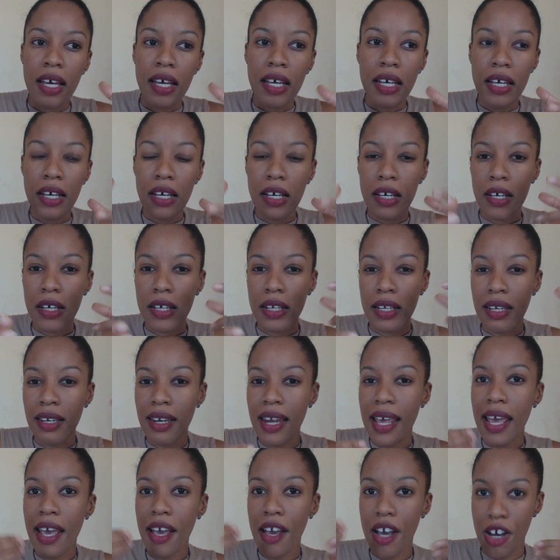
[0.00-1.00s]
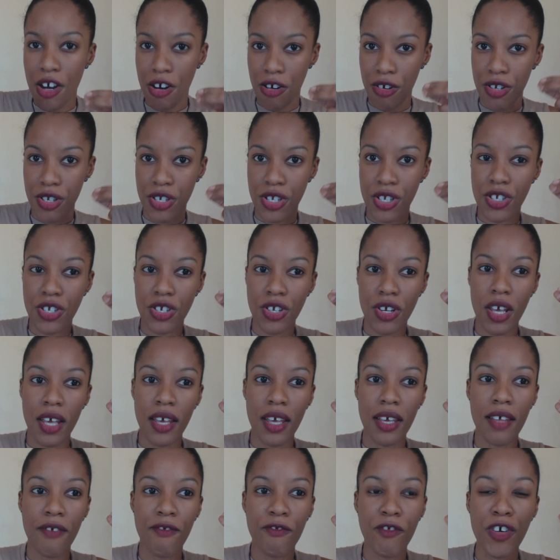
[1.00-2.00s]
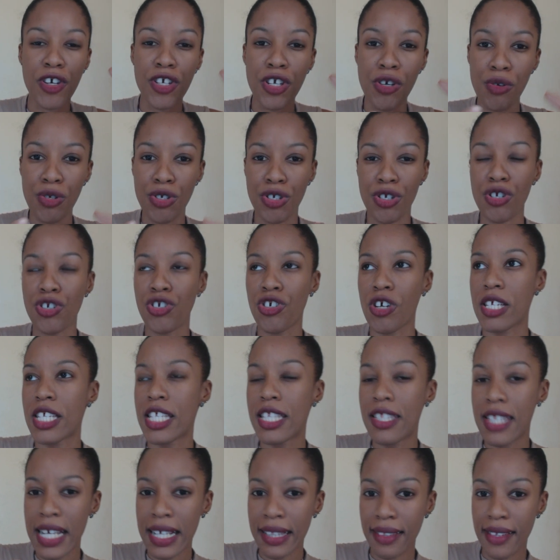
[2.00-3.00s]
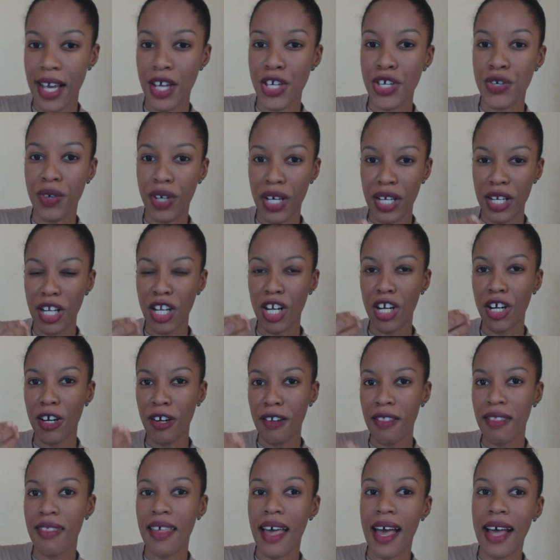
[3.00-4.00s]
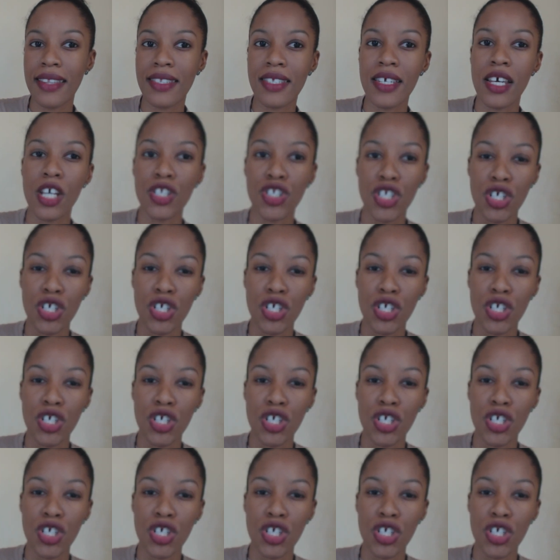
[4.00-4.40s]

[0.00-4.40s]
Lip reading: layers for you to just think that you can learn that,